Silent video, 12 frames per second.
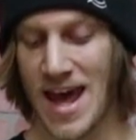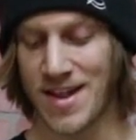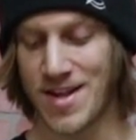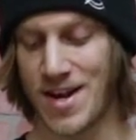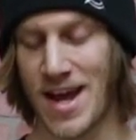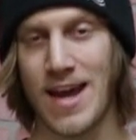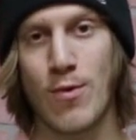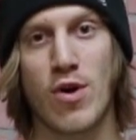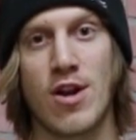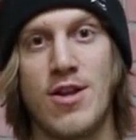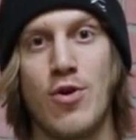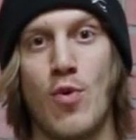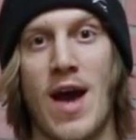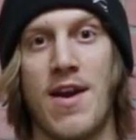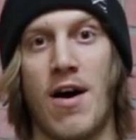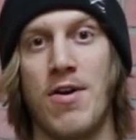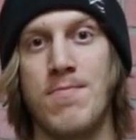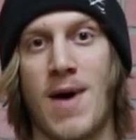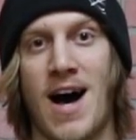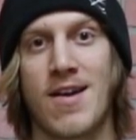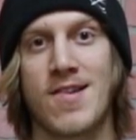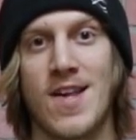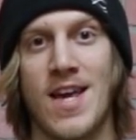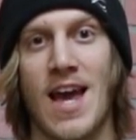and today we're going to do an
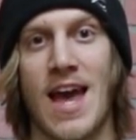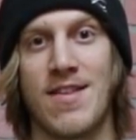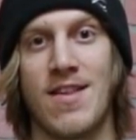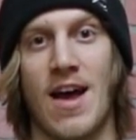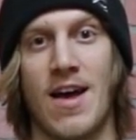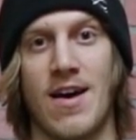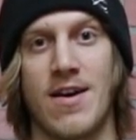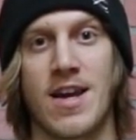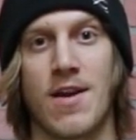unboxing and